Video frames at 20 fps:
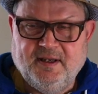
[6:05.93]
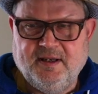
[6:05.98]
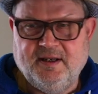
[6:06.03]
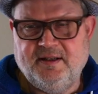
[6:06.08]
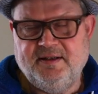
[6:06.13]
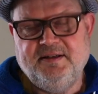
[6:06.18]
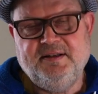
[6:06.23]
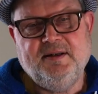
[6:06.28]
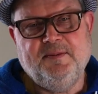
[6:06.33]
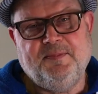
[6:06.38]
A
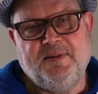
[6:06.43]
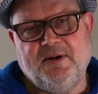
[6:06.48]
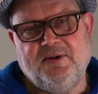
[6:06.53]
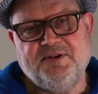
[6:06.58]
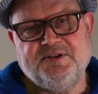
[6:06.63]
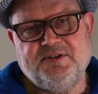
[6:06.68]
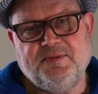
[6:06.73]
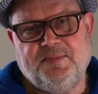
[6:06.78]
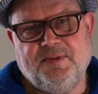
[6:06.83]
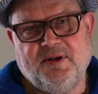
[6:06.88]
linear
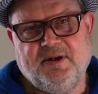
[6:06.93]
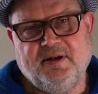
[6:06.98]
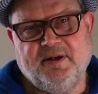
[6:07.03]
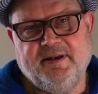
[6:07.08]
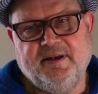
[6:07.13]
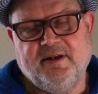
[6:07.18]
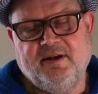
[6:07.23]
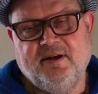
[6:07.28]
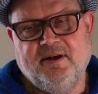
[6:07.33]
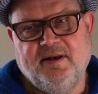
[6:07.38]
power
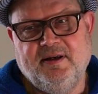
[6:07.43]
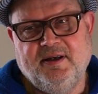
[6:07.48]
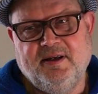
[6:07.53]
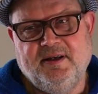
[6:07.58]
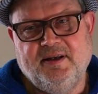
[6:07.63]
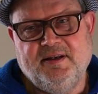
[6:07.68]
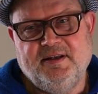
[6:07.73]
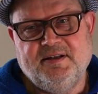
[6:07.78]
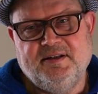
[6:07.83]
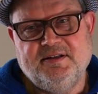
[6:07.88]
supply
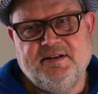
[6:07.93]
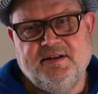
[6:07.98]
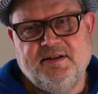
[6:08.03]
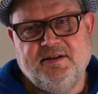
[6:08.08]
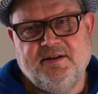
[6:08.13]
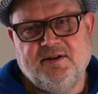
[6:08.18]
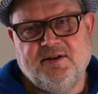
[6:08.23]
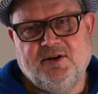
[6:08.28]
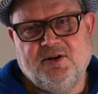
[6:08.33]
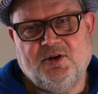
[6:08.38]

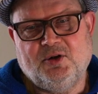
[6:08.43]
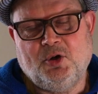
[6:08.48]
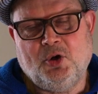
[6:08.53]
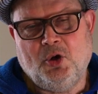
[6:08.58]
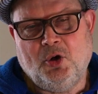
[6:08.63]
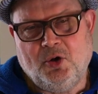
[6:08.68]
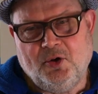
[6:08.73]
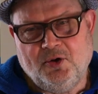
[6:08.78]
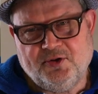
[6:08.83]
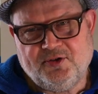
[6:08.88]

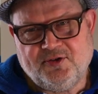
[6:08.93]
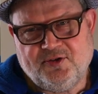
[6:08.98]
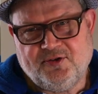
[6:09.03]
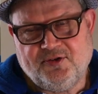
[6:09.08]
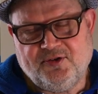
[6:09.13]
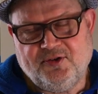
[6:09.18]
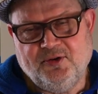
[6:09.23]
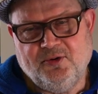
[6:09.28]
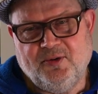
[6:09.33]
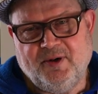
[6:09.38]

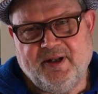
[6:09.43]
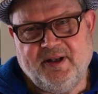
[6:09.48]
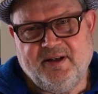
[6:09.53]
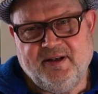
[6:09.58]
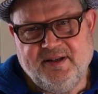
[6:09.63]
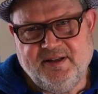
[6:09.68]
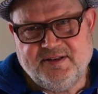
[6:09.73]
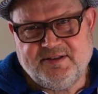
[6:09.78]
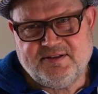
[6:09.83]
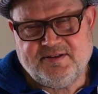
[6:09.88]
costs you at
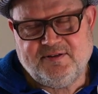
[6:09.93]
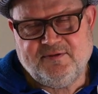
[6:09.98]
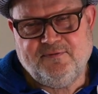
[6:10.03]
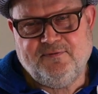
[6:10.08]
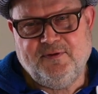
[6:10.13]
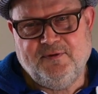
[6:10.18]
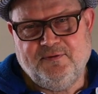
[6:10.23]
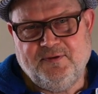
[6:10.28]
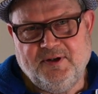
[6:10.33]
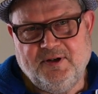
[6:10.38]
least
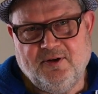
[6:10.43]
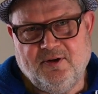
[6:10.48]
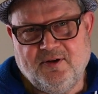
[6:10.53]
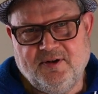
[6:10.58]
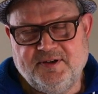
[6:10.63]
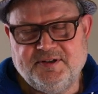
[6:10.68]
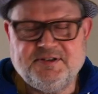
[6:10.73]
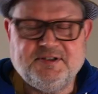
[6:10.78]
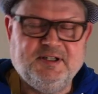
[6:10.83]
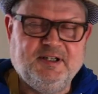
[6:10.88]

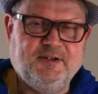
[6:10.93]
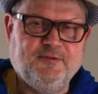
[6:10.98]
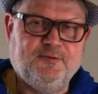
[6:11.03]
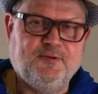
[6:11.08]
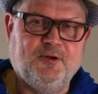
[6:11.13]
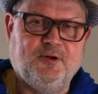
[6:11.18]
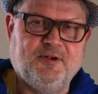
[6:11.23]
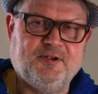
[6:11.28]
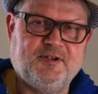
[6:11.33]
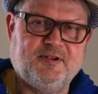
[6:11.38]
$50, if
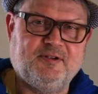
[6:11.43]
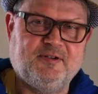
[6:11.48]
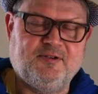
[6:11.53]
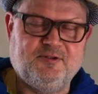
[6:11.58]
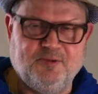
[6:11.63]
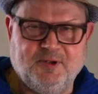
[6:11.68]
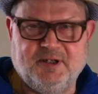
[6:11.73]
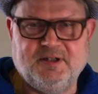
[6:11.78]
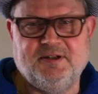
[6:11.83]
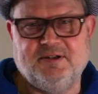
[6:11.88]
not
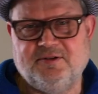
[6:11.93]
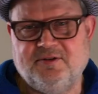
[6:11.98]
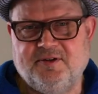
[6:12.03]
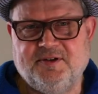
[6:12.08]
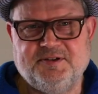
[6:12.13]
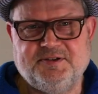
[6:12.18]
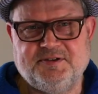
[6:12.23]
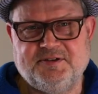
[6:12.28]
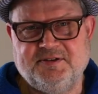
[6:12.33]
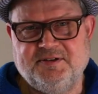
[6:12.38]

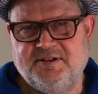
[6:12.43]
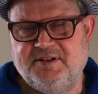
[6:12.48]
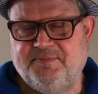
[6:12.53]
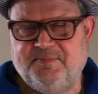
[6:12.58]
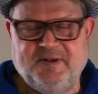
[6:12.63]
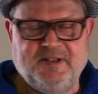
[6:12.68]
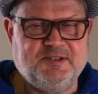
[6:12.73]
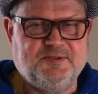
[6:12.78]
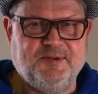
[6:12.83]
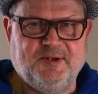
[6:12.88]
$200.
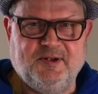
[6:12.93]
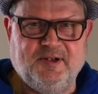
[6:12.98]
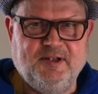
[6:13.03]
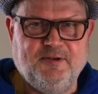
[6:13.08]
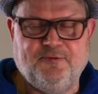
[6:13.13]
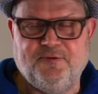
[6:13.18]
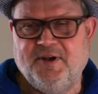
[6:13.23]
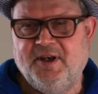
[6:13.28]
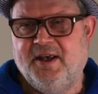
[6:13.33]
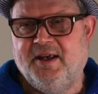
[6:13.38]
Depends where you
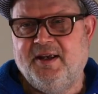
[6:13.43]
live.